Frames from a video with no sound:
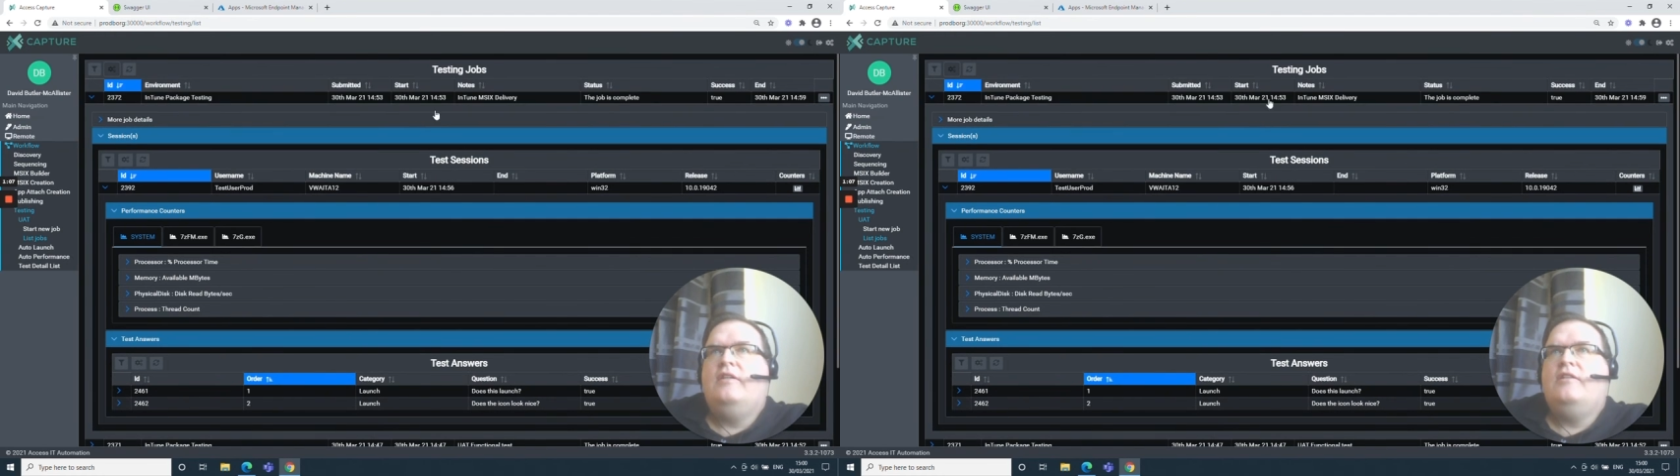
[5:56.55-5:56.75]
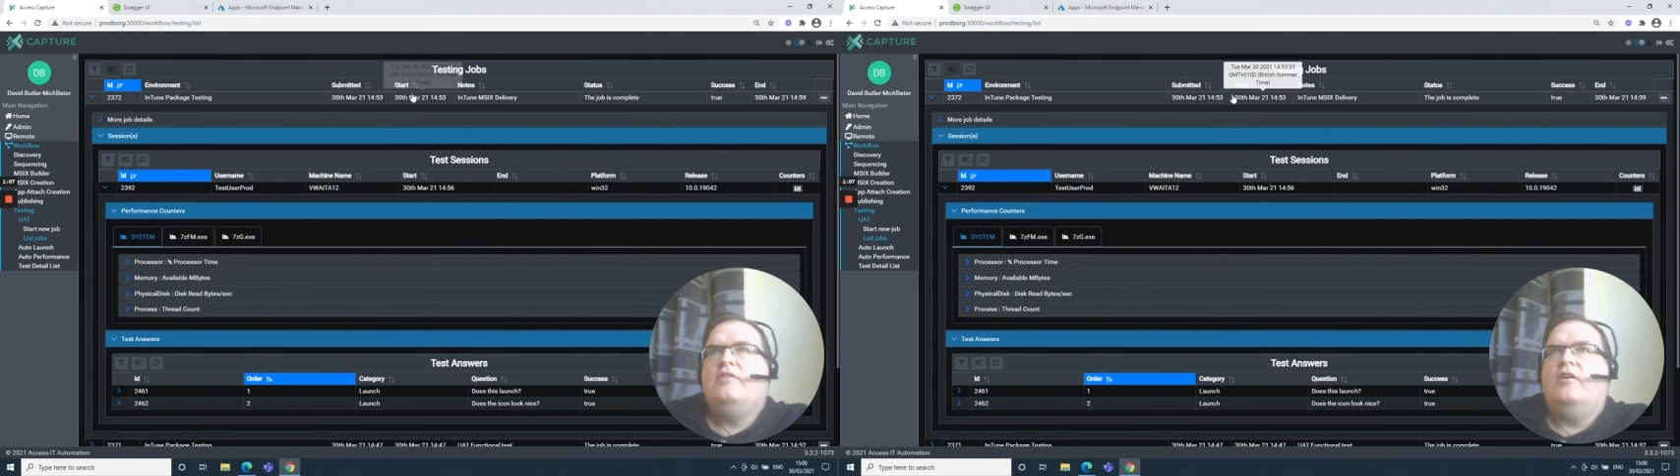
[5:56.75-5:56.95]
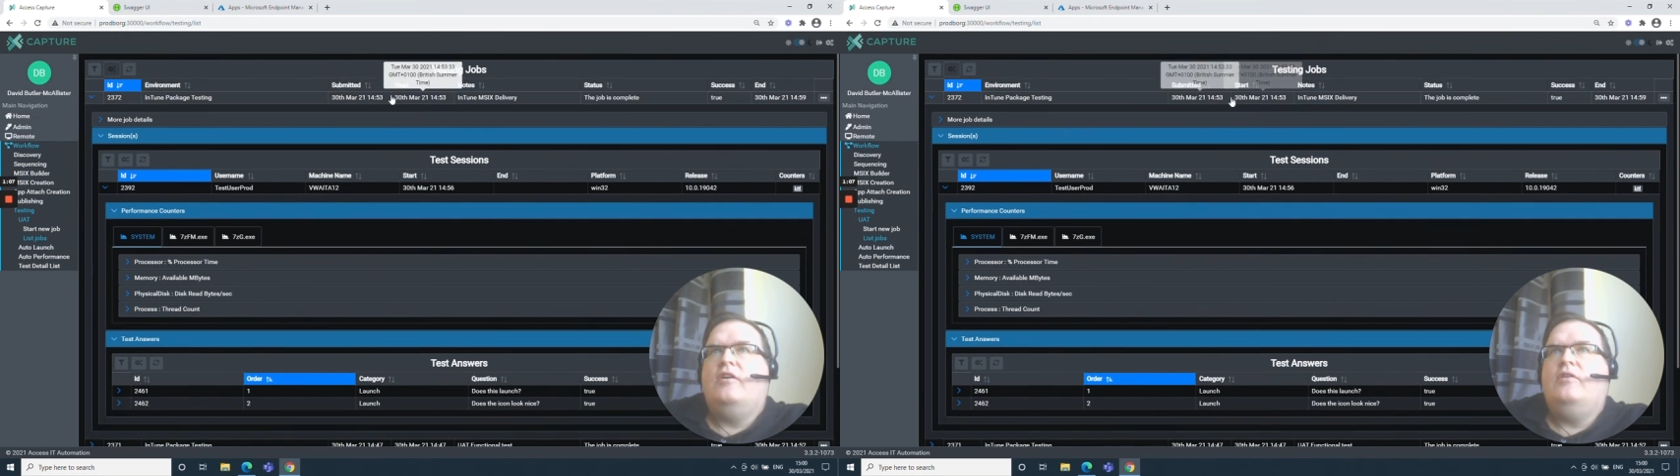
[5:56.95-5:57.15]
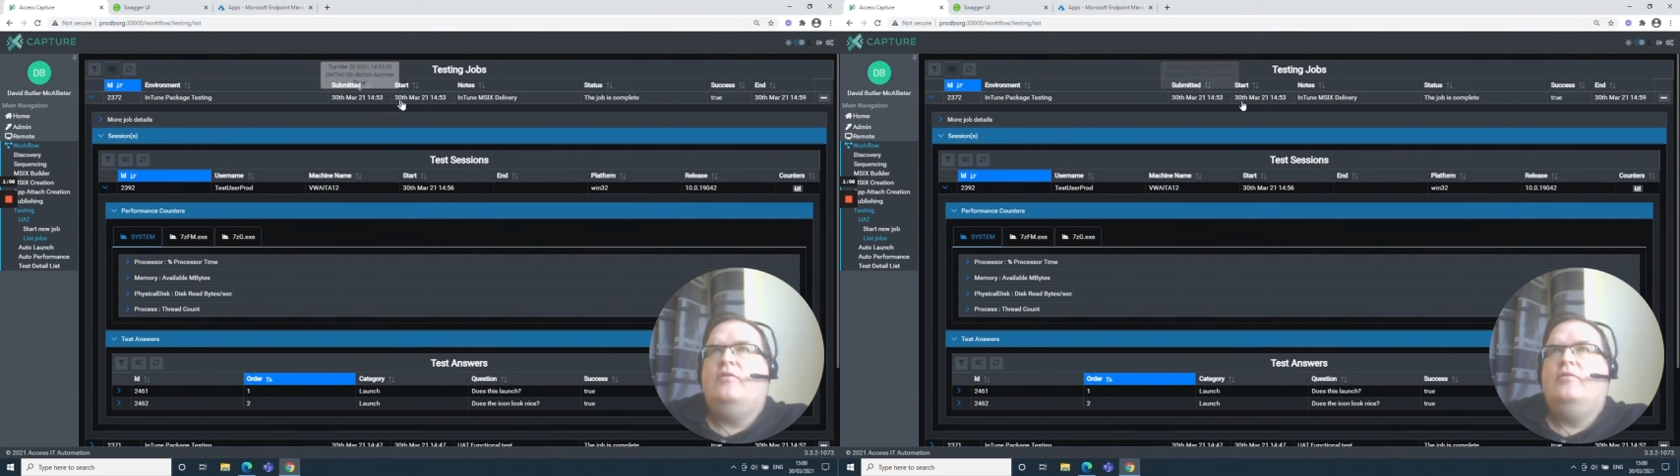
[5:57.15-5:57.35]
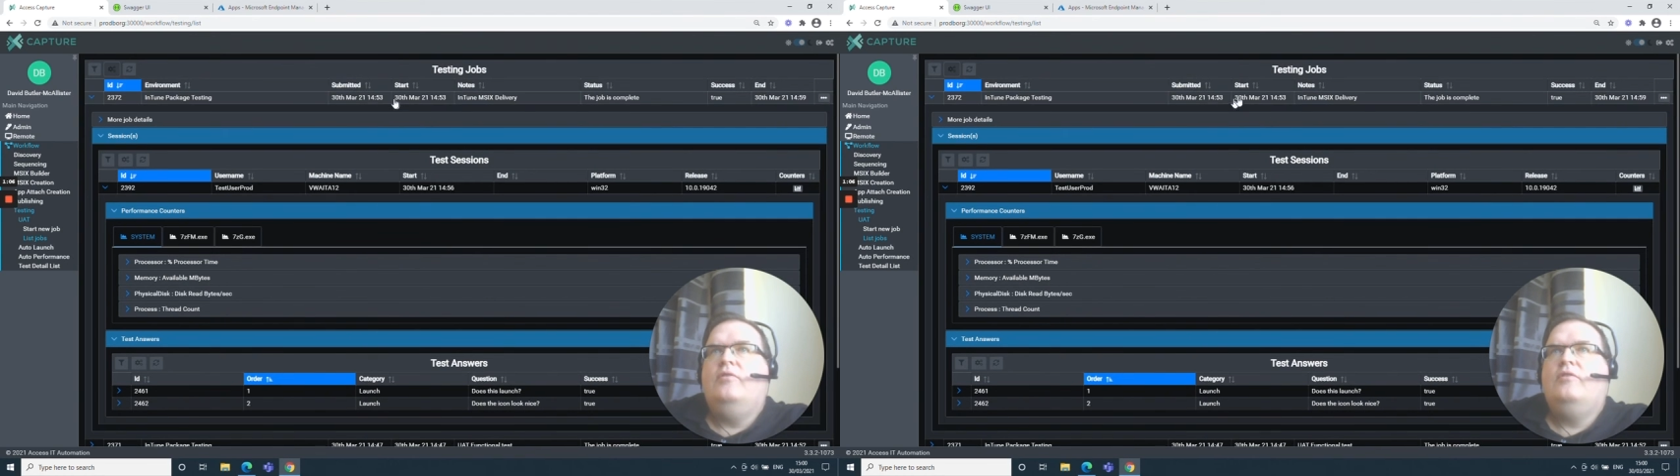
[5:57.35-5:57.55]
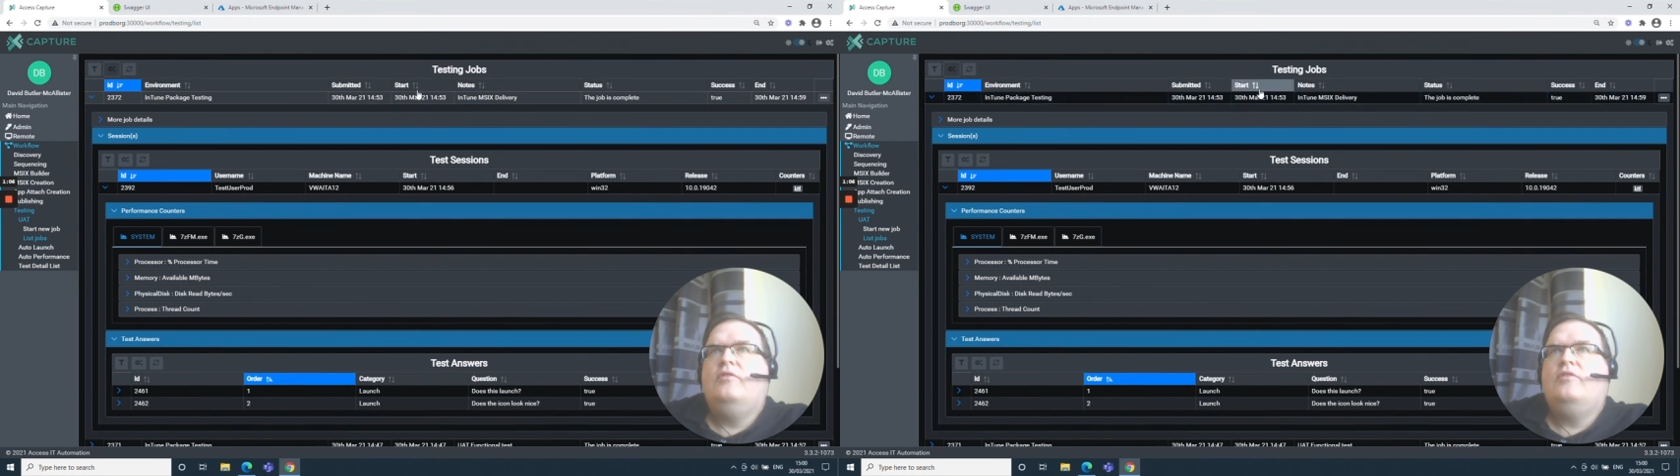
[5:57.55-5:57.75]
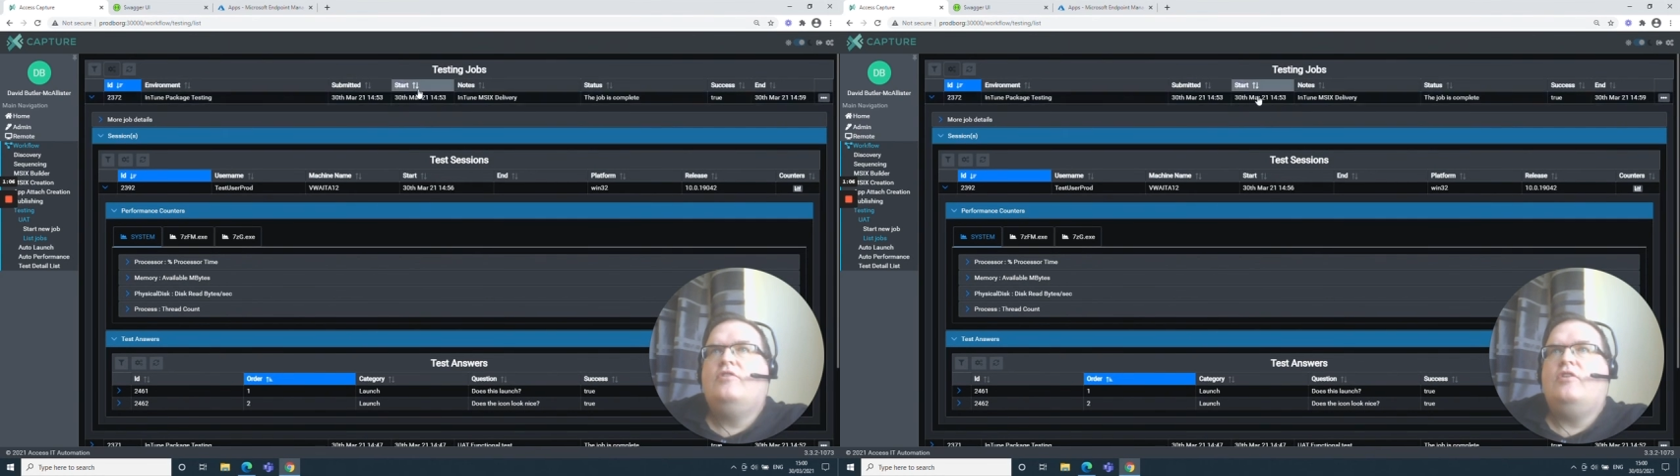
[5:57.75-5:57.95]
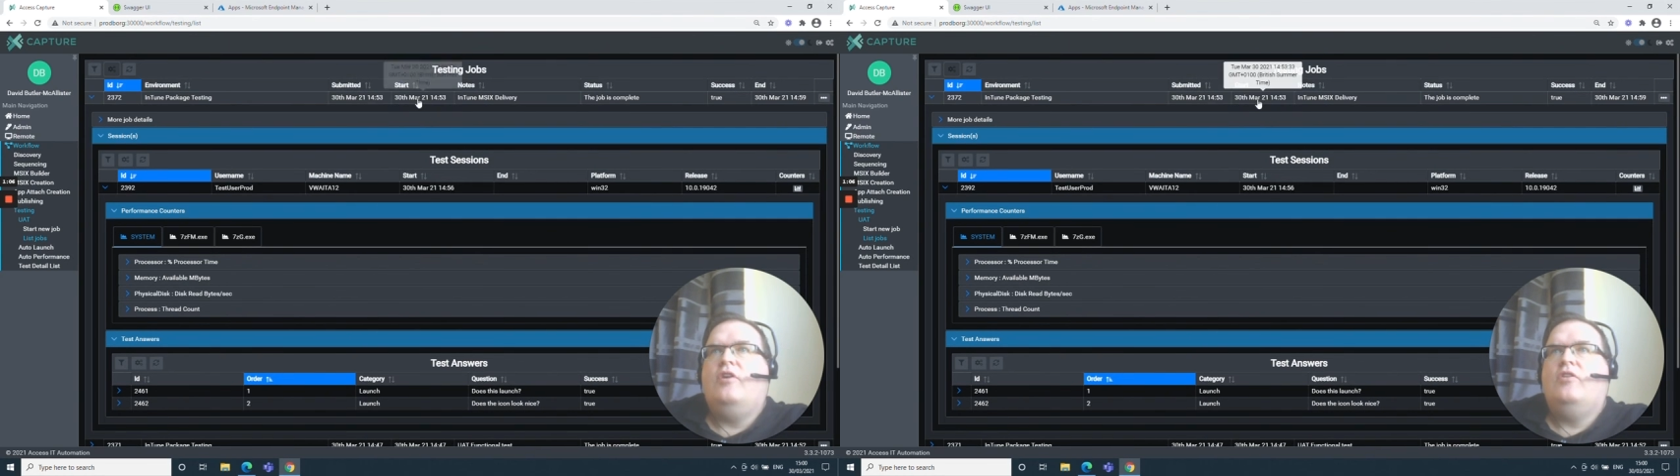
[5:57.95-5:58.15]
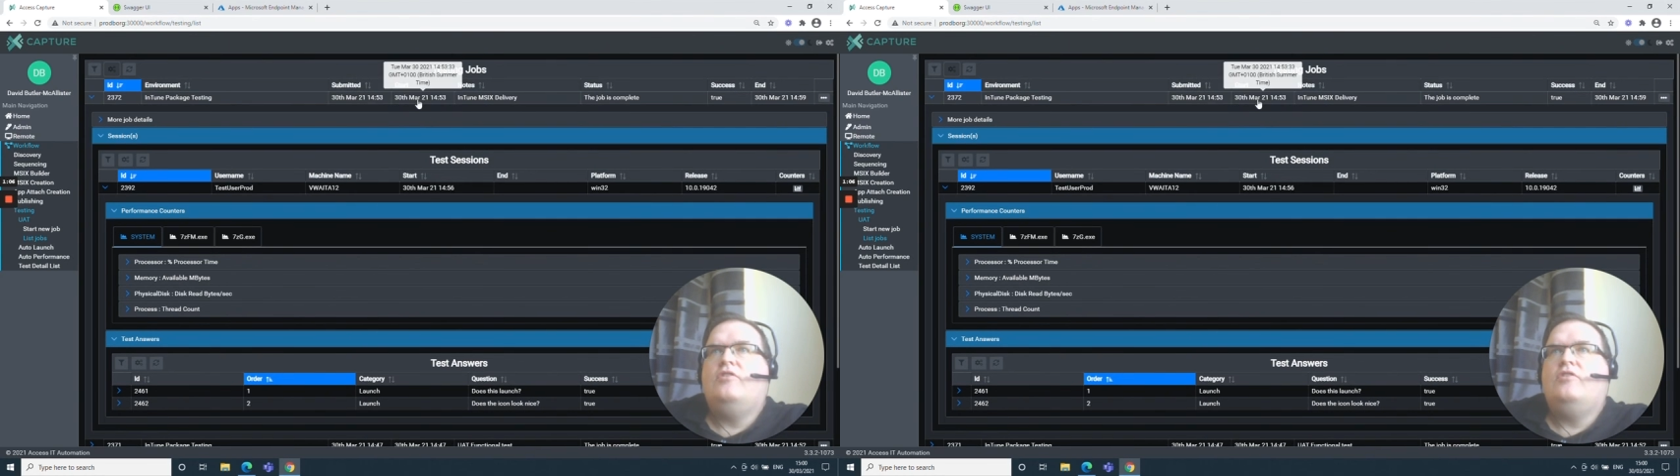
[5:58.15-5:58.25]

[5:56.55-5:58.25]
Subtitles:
So start